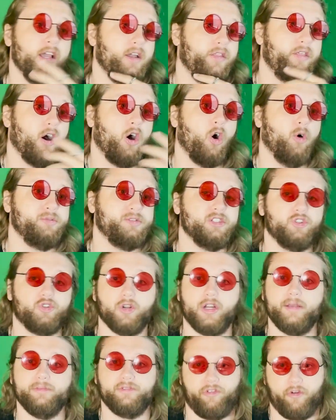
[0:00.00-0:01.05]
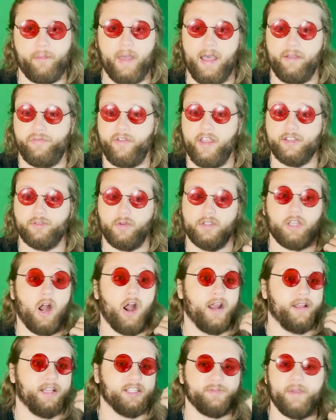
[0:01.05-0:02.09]
the hopes and dreams for Mavs fans was, all
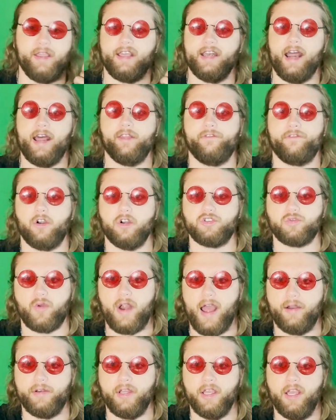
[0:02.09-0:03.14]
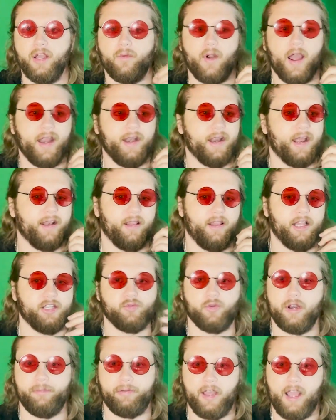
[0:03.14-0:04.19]
right, let's make it out of the first round, right? And let's
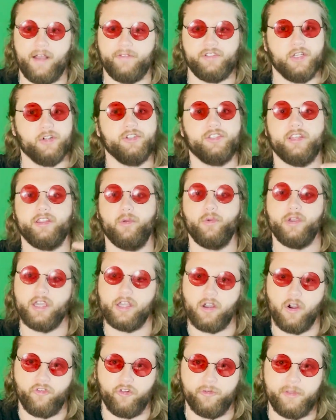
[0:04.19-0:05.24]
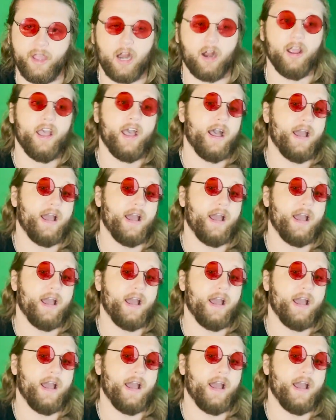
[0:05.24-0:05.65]
win a playoff series, and then we could go from there.